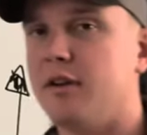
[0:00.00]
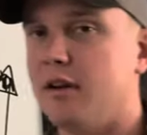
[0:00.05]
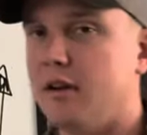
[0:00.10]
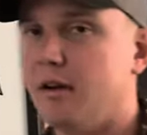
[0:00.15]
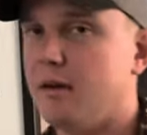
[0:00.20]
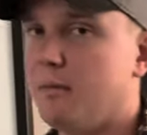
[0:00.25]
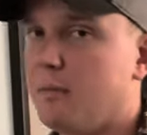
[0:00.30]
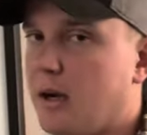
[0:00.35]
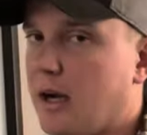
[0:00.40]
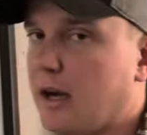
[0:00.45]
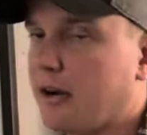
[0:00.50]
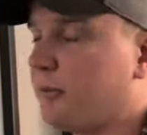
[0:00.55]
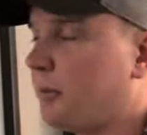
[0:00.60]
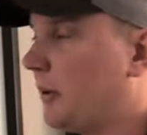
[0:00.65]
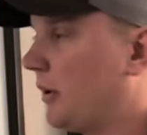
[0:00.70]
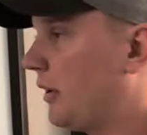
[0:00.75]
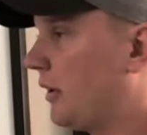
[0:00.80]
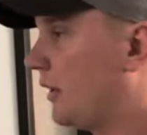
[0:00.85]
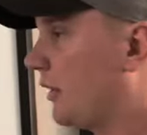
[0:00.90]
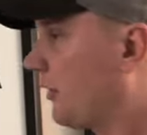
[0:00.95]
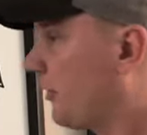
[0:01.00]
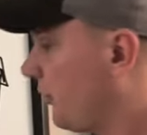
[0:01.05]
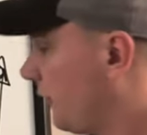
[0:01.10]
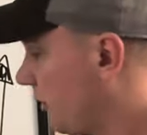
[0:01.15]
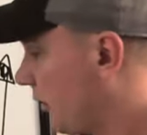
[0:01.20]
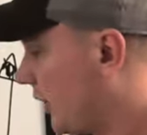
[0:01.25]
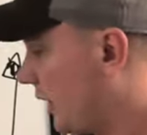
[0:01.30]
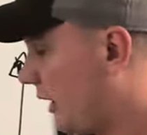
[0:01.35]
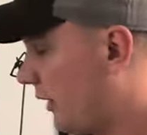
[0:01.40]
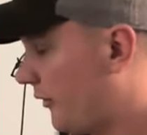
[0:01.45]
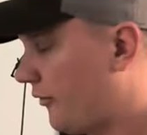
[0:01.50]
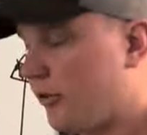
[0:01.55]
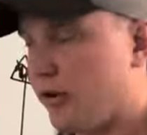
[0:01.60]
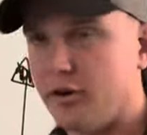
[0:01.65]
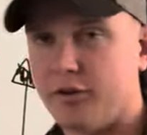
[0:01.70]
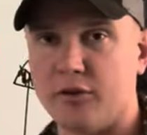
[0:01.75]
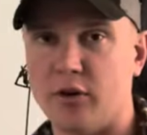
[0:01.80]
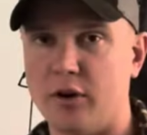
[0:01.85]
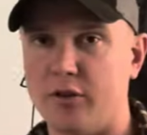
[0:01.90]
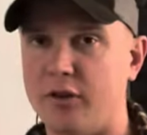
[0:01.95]
in my experience, okay, for
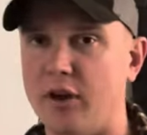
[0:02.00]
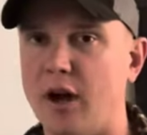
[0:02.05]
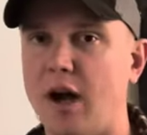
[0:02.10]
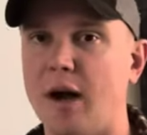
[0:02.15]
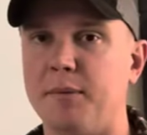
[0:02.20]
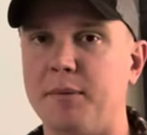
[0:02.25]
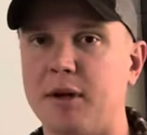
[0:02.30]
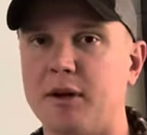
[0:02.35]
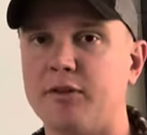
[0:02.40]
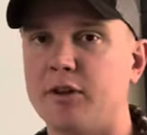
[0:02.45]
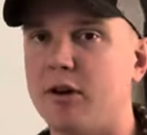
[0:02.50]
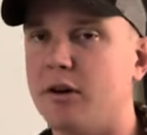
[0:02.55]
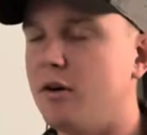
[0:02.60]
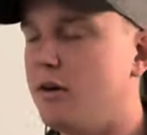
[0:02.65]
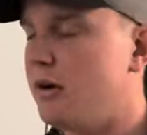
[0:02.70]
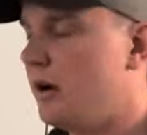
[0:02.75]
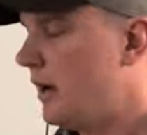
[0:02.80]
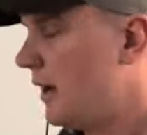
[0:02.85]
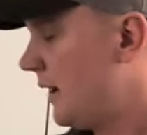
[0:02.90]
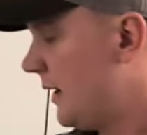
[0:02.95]
as far as optics go.